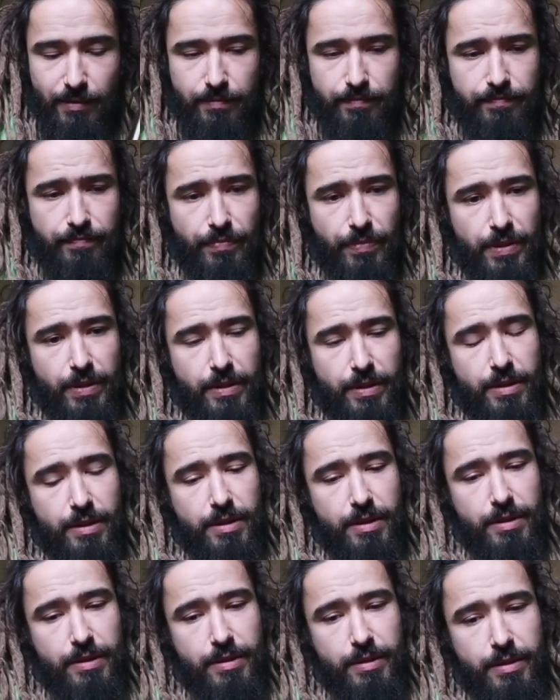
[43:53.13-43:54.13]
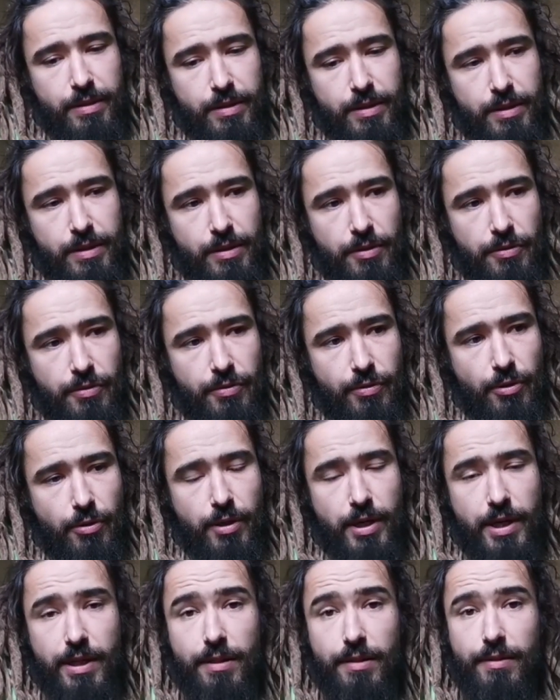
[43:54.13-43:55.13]
So I'll do the
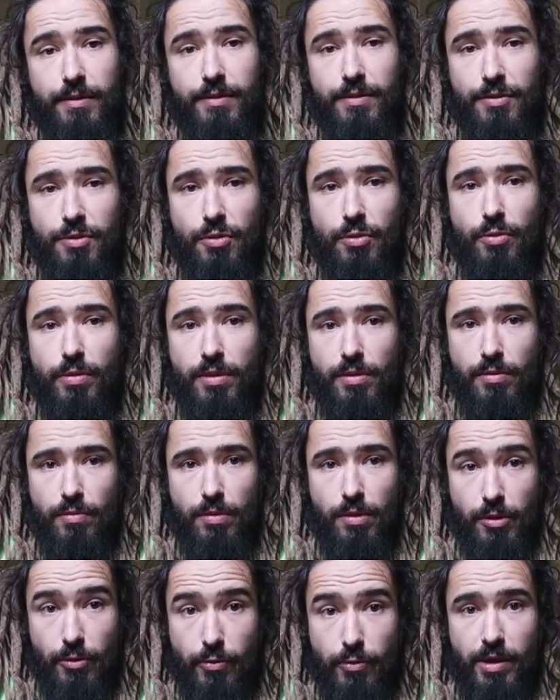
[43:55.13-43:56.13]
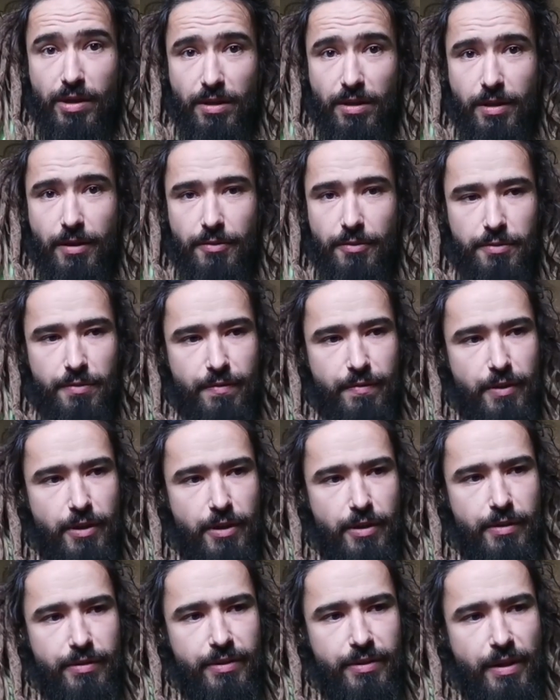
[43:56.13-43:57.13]
lower count first, I think. I'll do
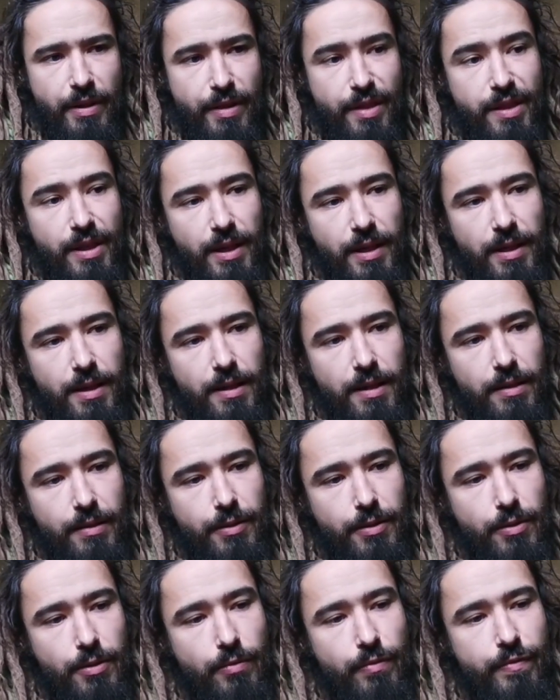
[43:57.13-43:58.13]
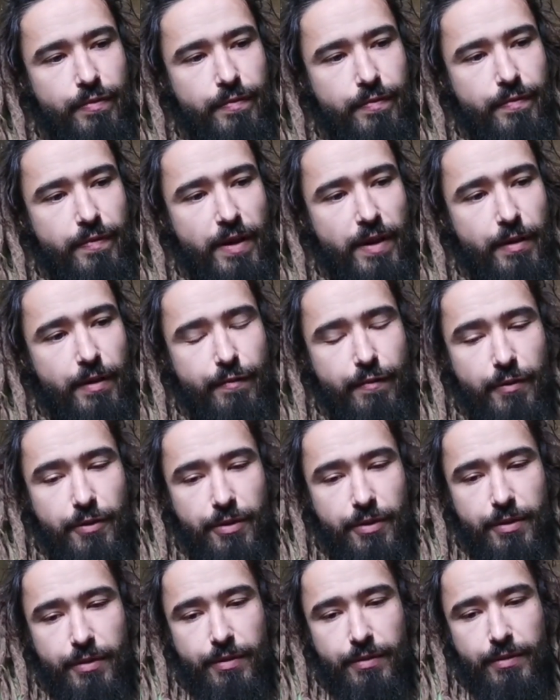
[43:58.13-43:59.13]
5 from this side,
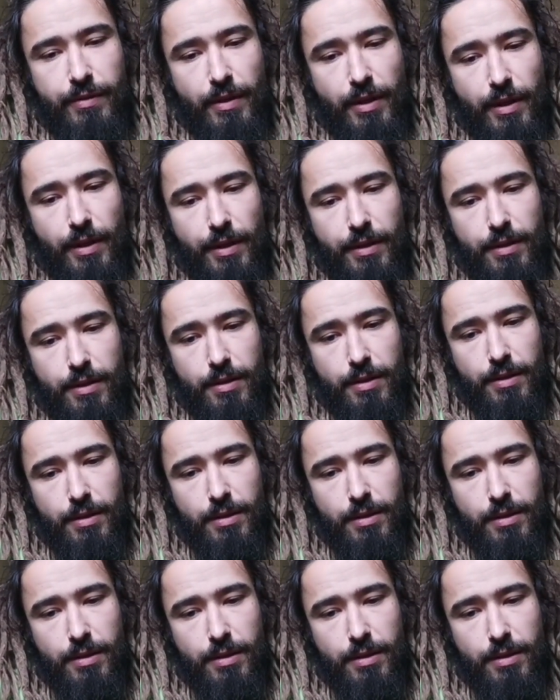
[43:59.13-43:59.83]
and then I'll